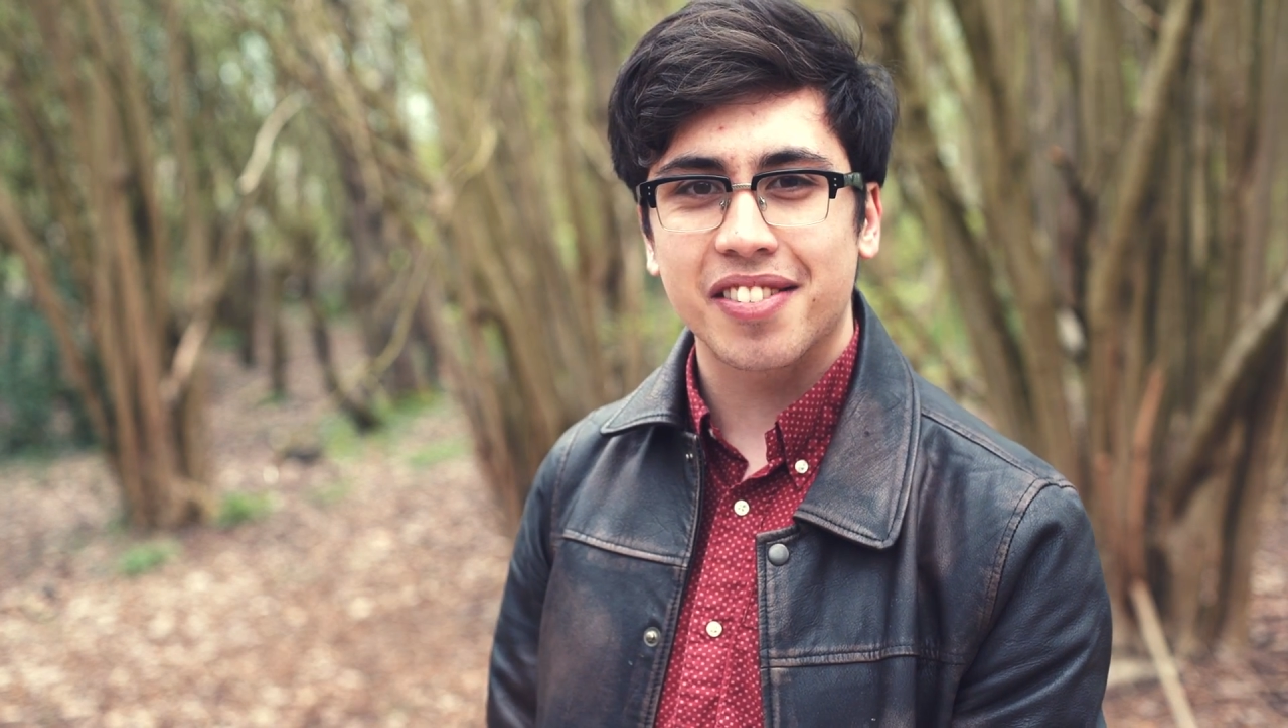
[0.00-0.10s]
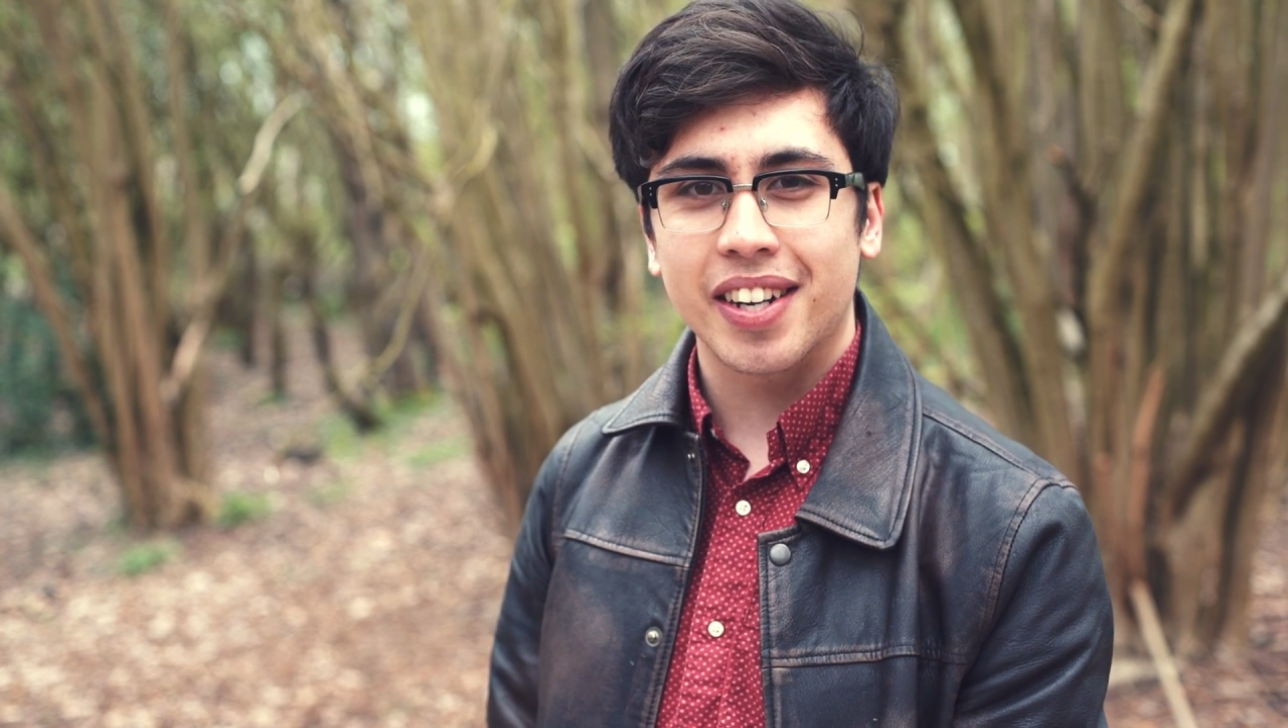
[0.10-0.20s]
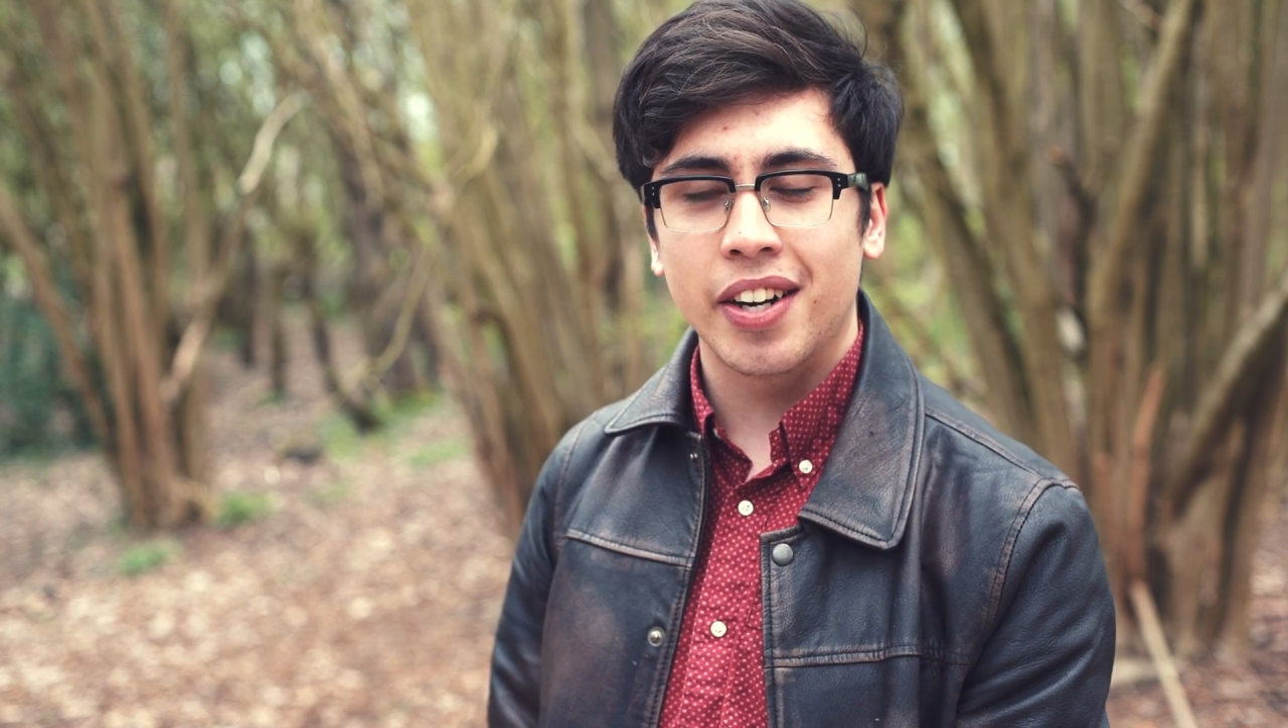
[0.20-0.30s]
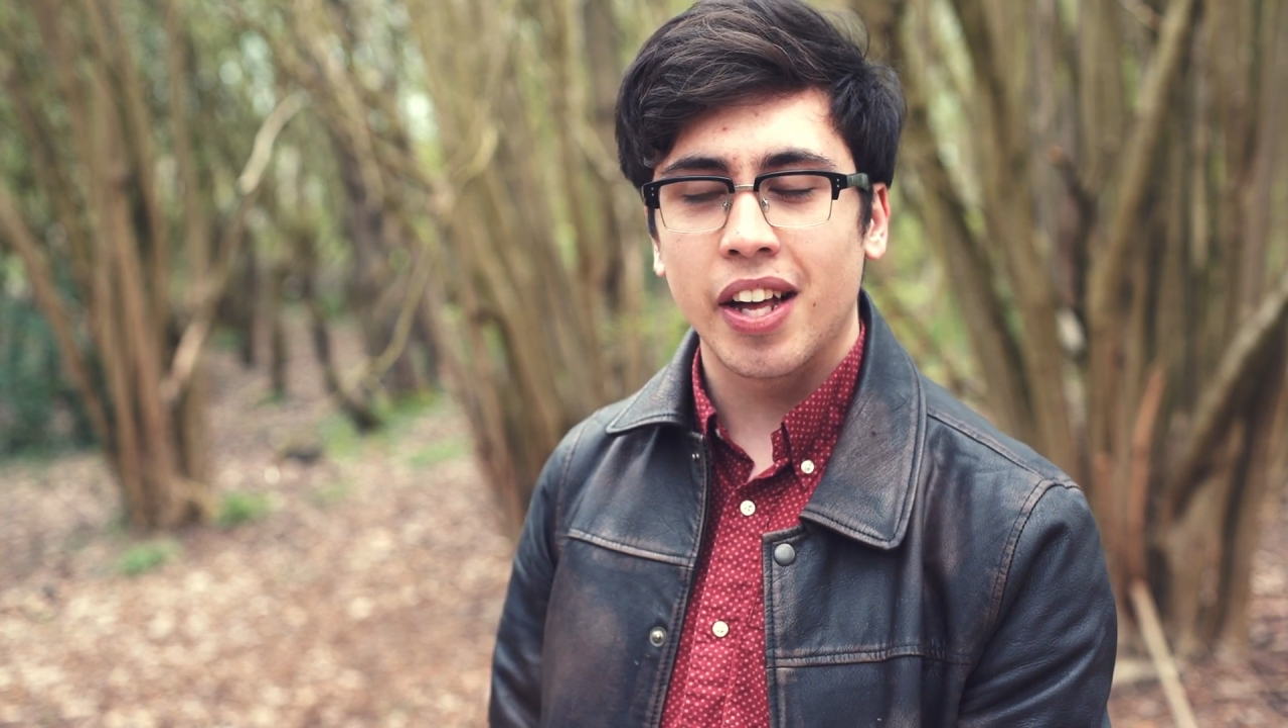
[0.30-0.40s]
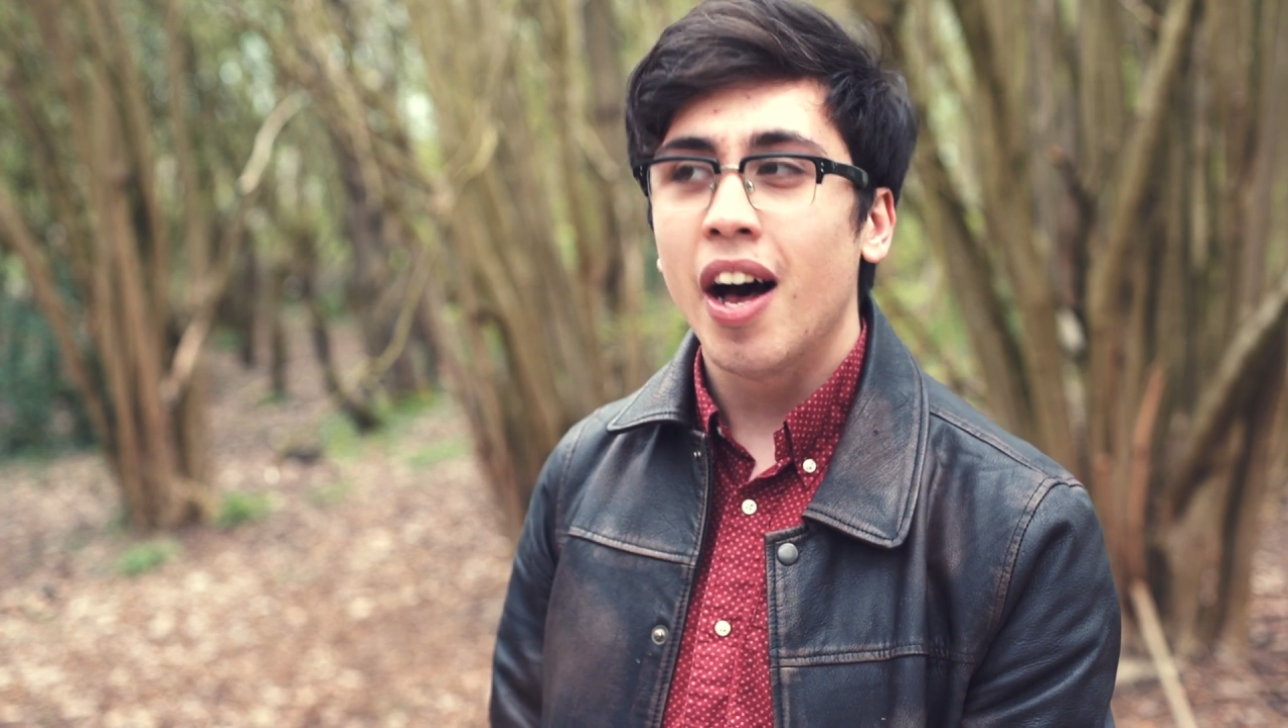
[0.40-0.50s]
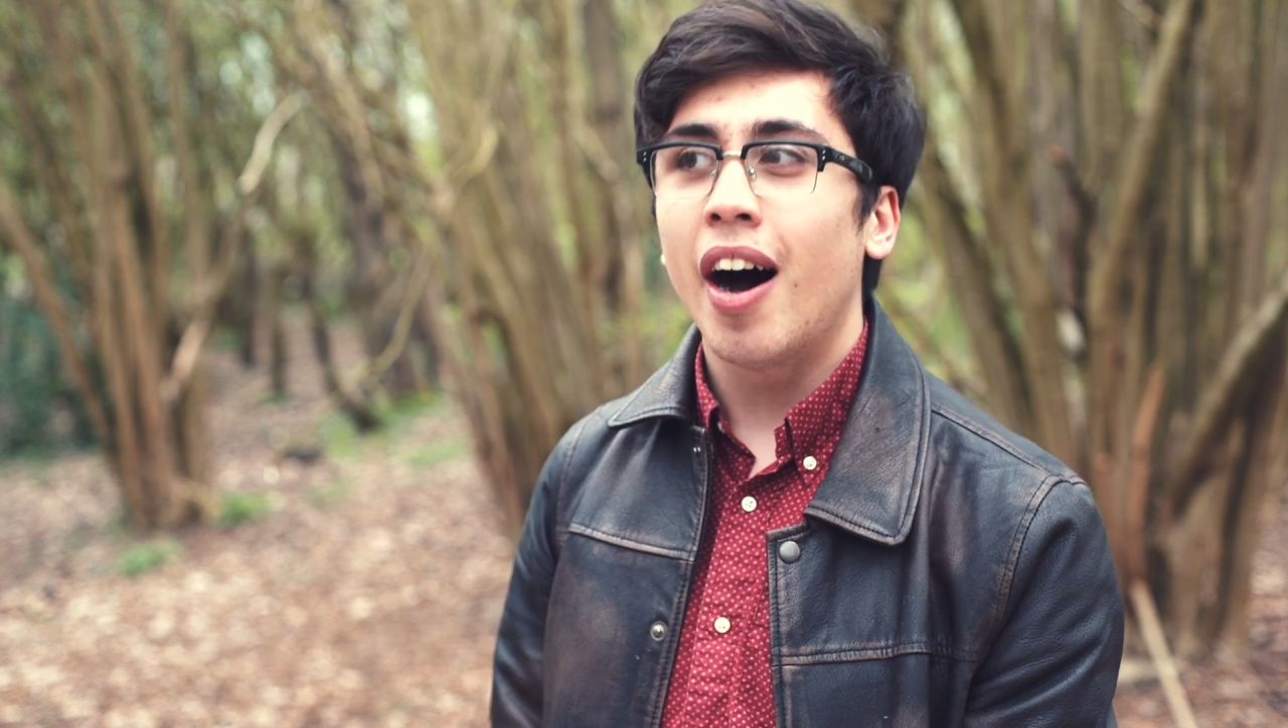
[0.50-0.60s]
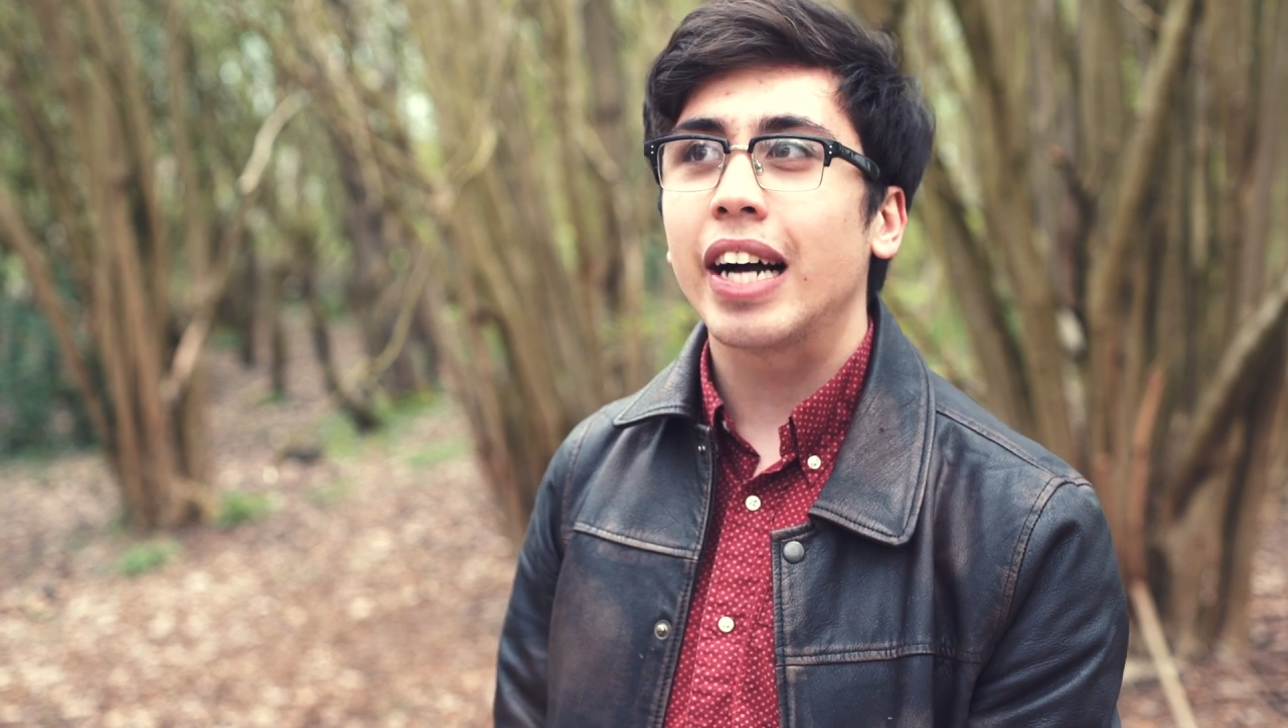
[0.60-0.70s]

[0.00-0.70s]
style.